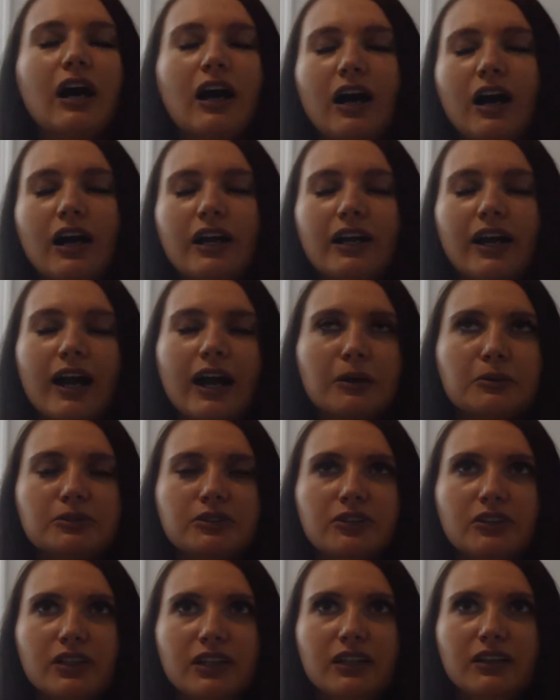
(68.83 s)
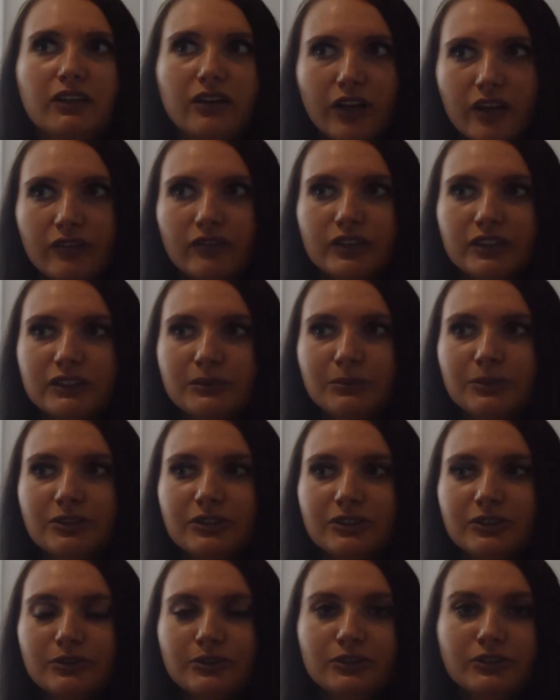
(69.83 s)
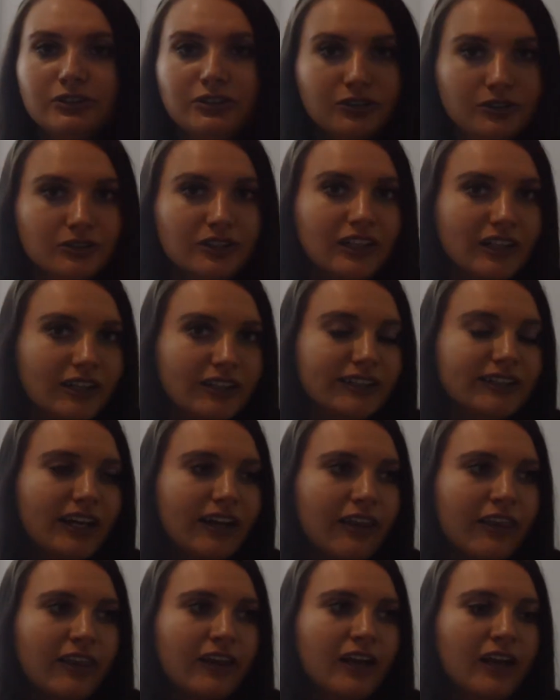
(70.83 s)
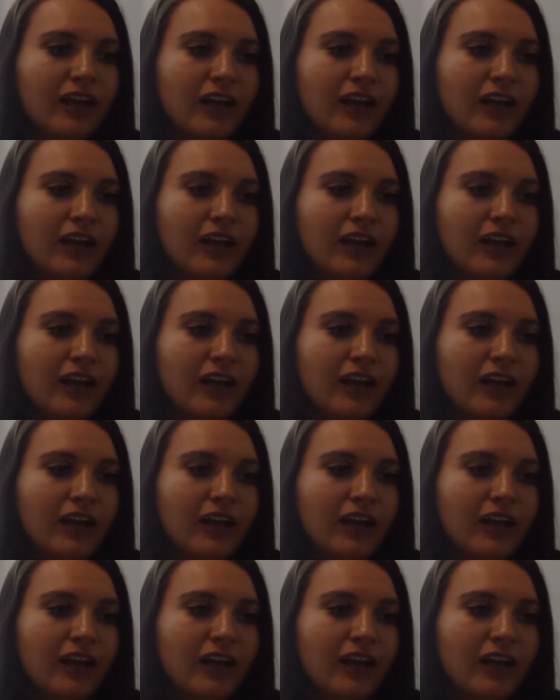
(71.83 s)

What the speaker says: I absolutely love this musical to dear death.